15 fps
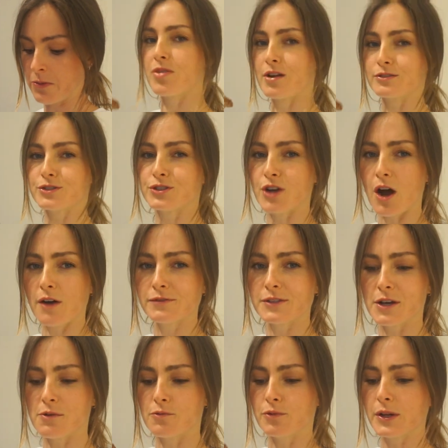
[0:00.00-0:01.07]
It's soft
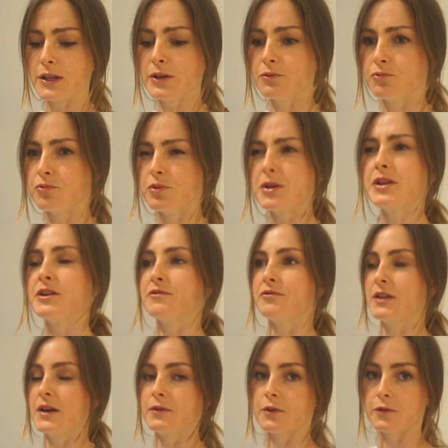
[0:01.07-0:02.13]
and really, really
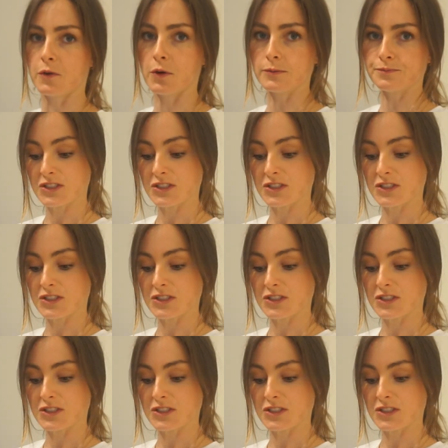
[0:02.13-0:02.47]
flavorful.